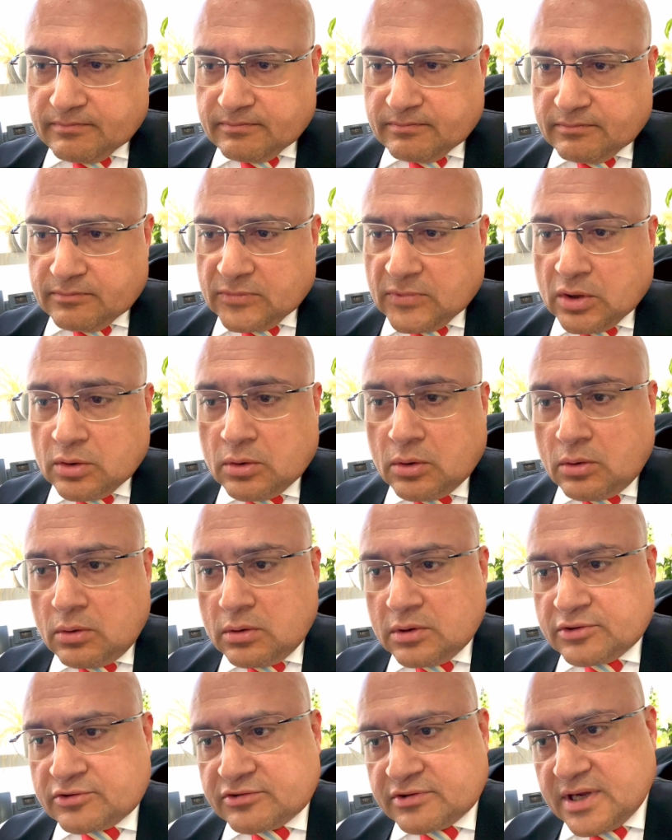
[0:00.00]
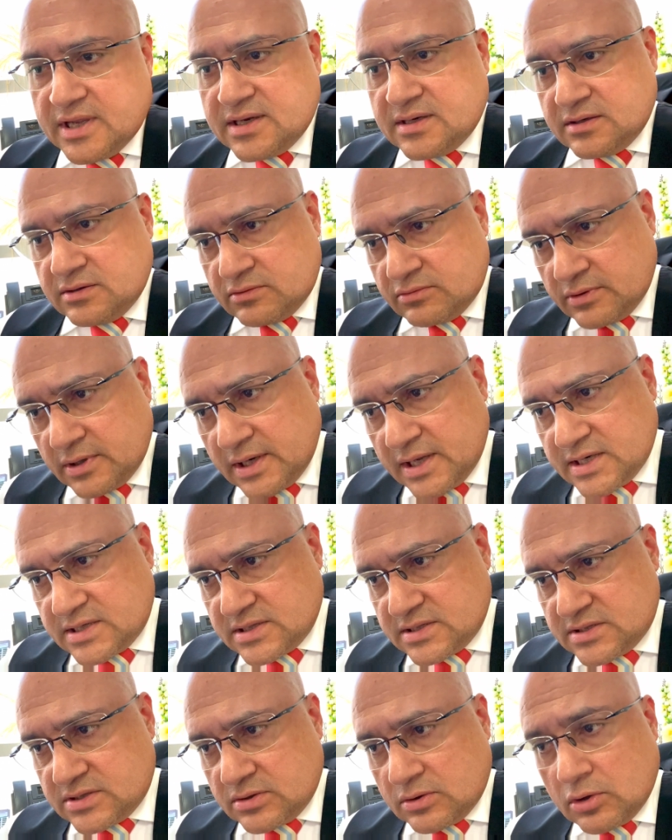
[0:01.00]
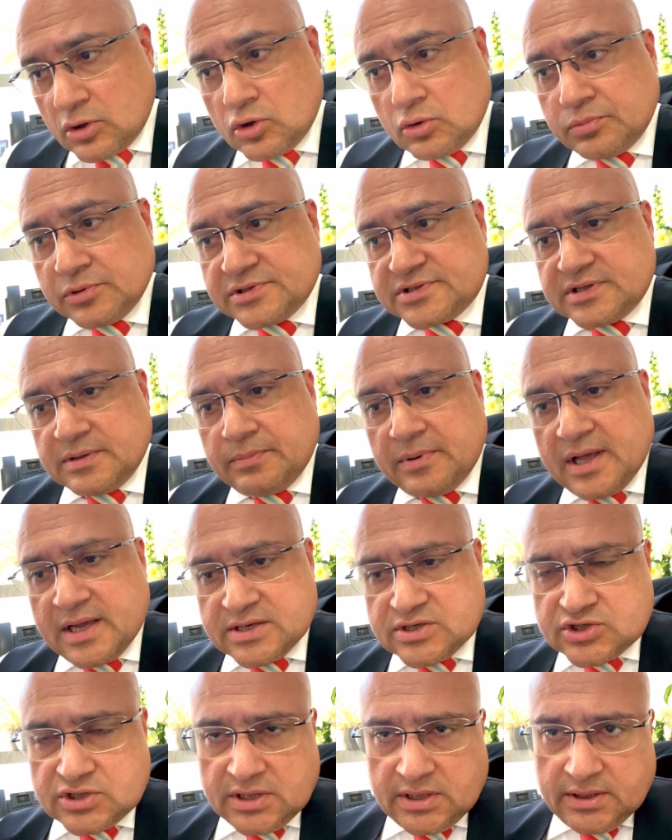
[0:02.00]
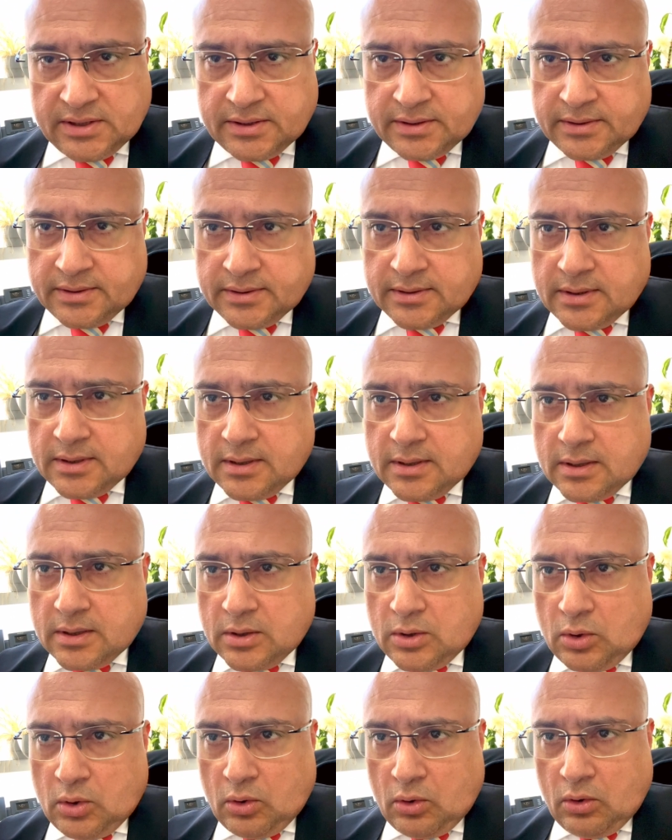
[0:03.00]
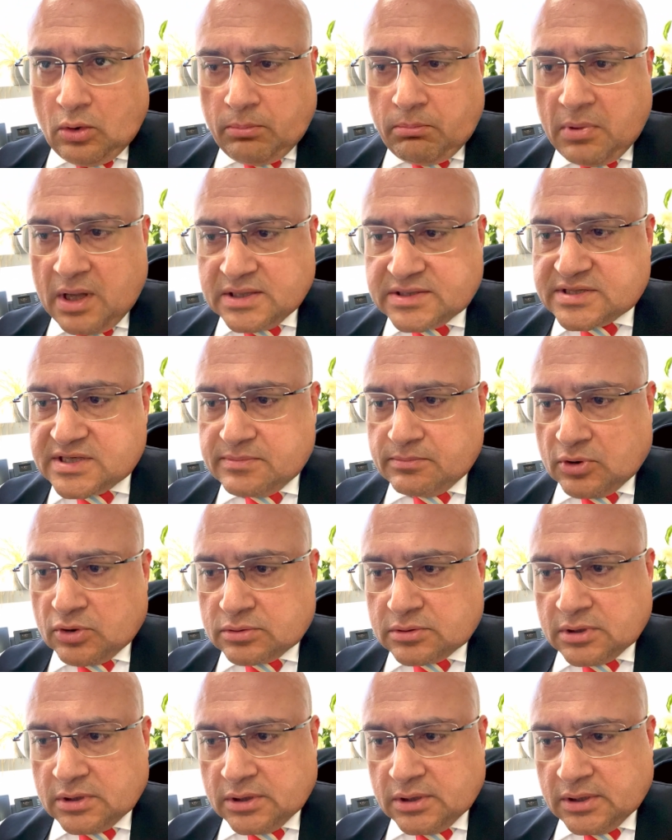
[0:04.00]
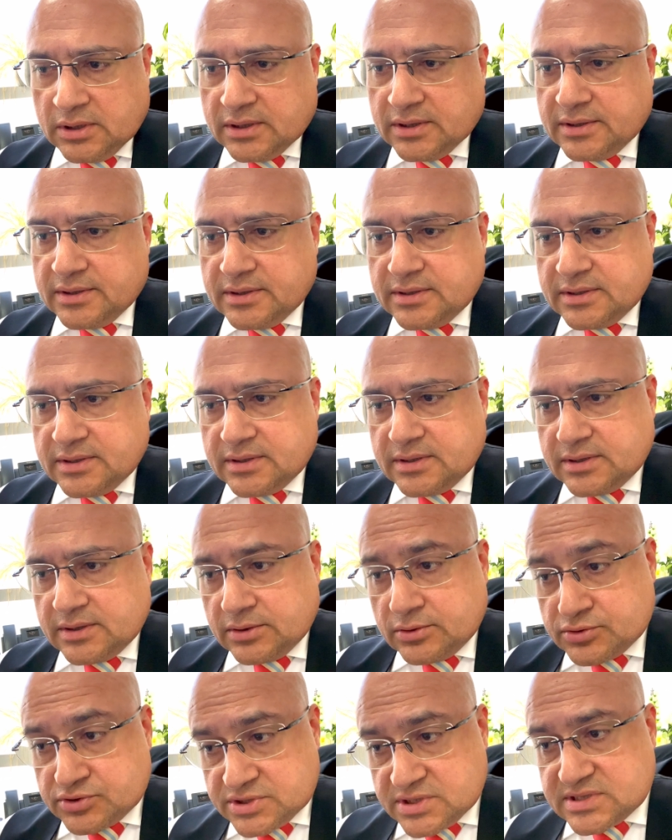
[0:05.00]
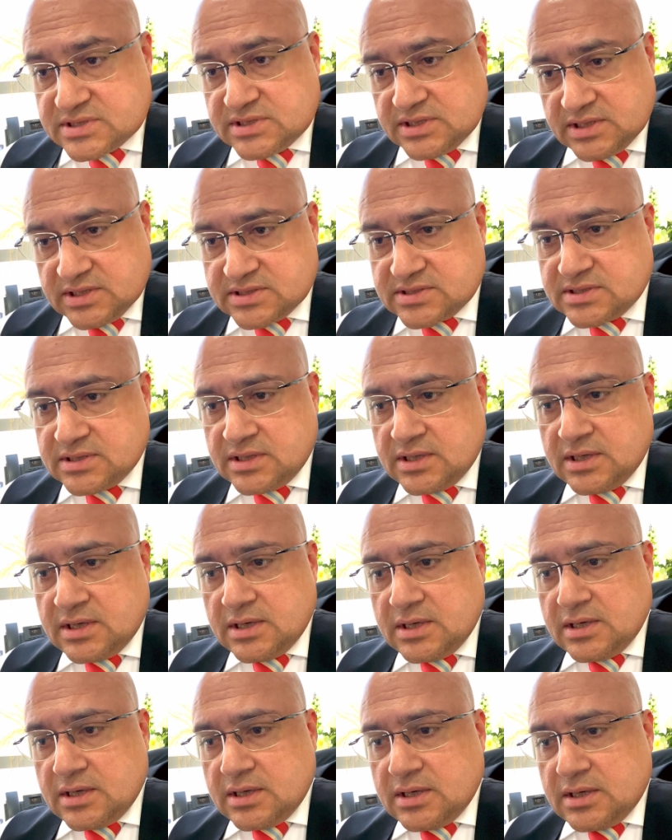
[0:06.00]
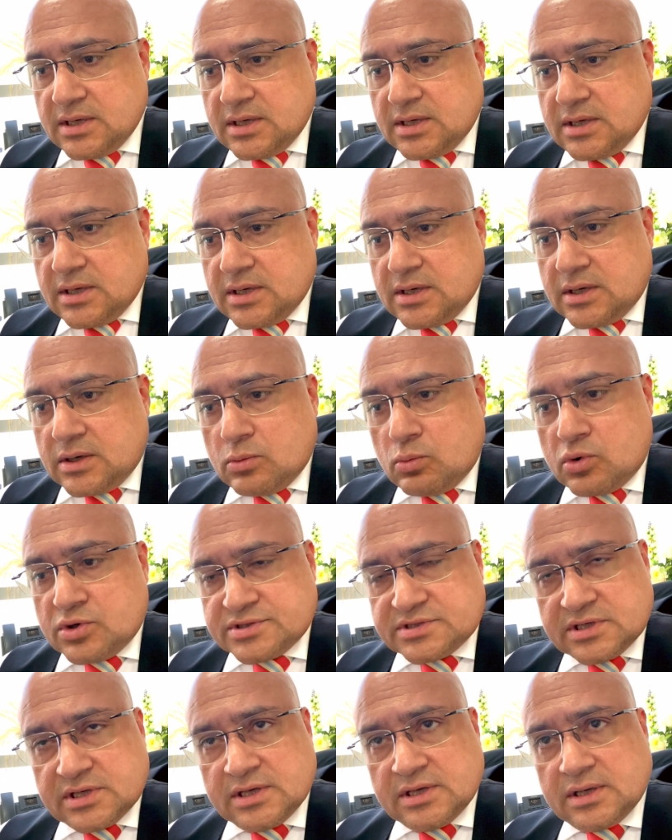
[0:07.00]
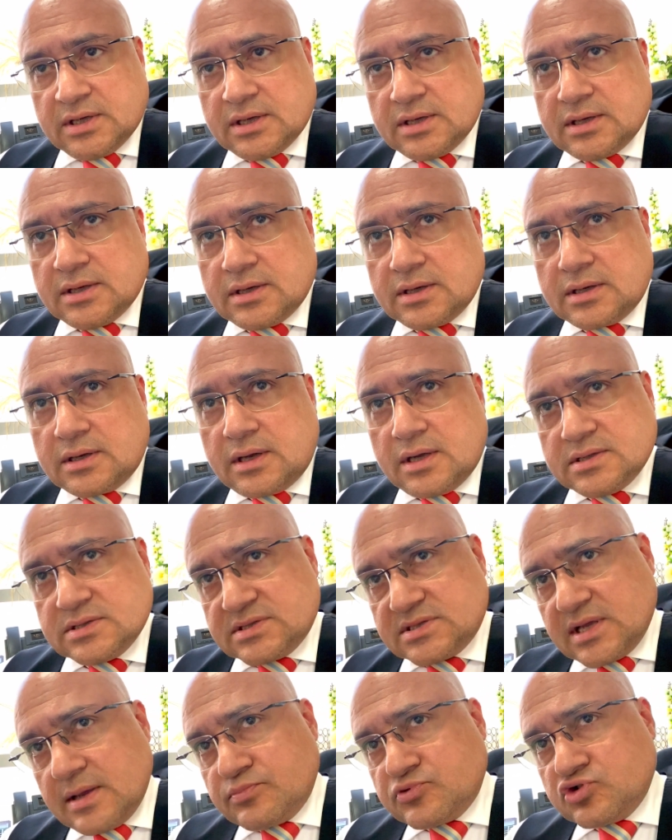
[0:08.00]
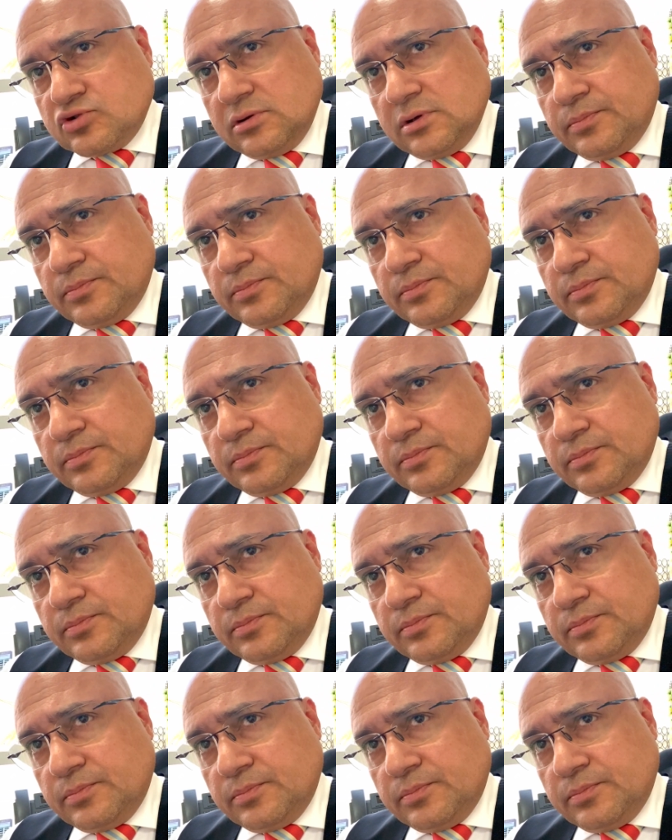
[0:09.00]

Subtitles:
The whole trend related to global supply chain or multimodal logistics was a conceptual